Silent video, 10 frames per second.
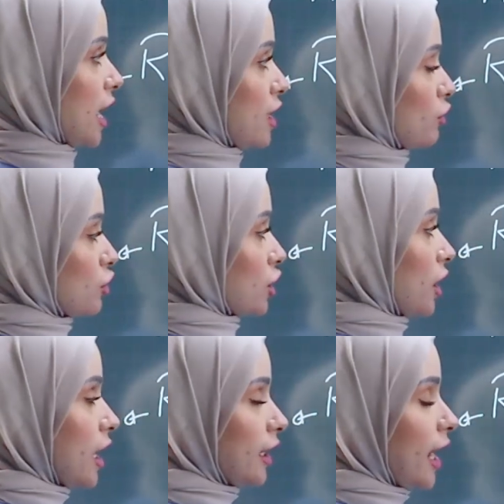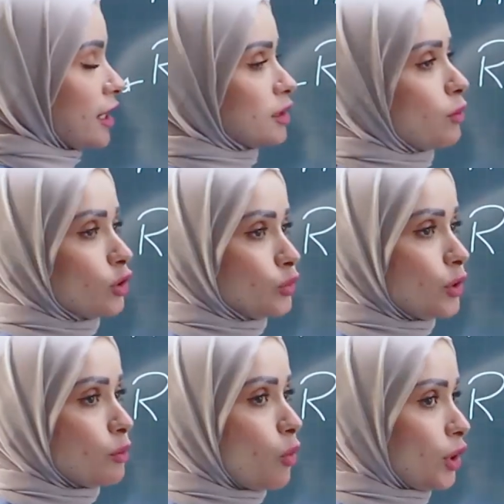hydrogen cannot bond
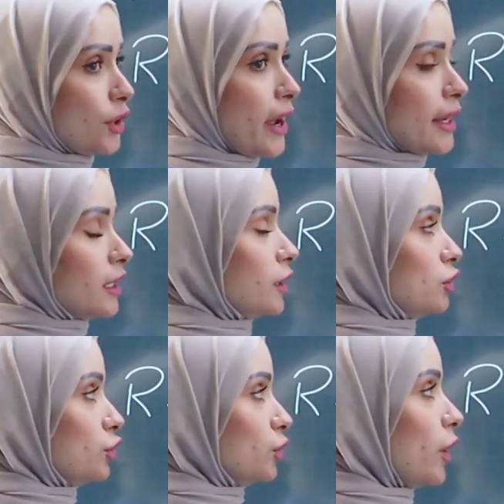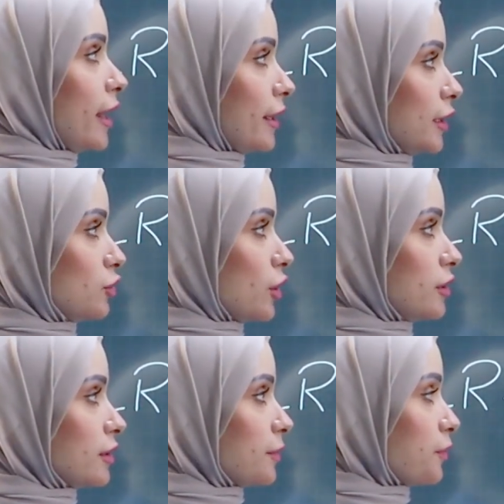with more than 2
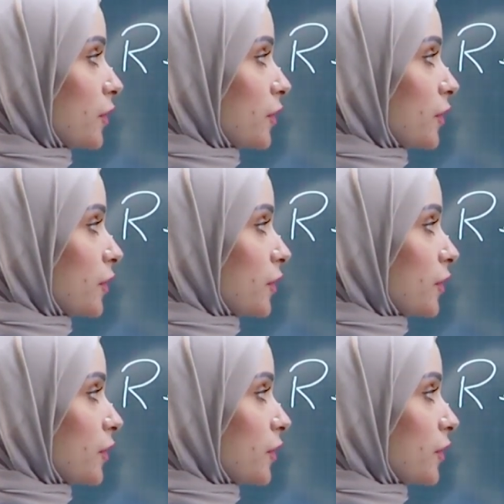electrons.